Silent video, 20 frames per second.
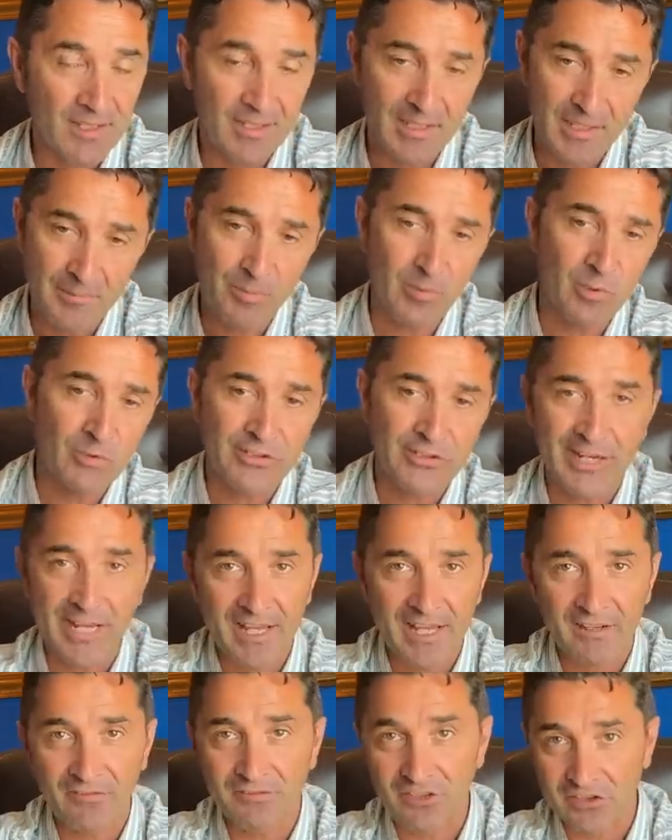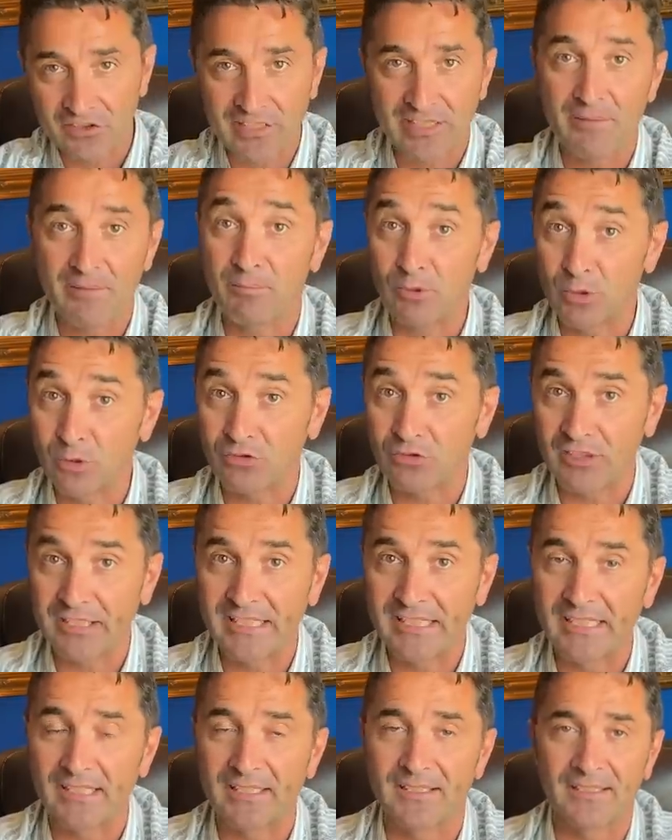he pulled an Elvis and a Bruce
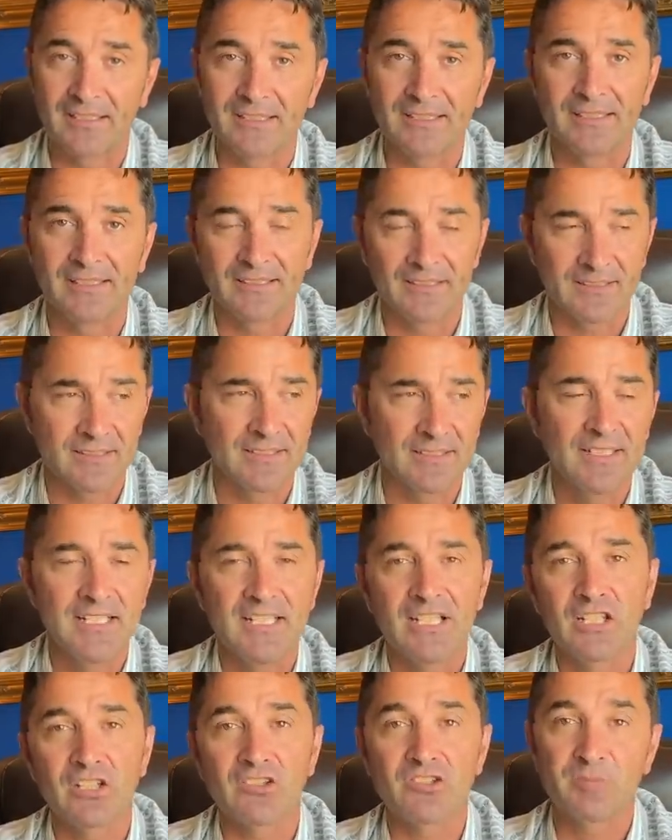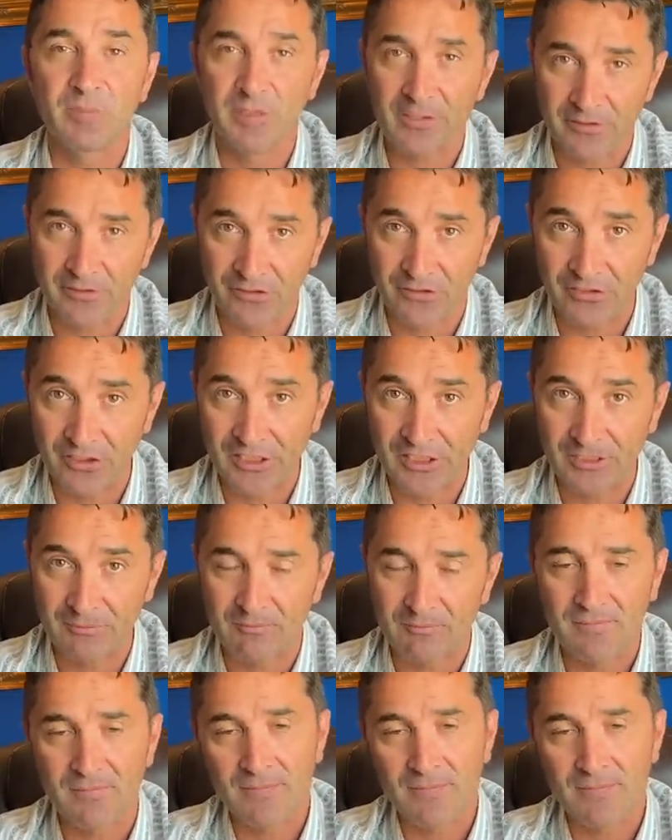Lee uh, little conspiracy.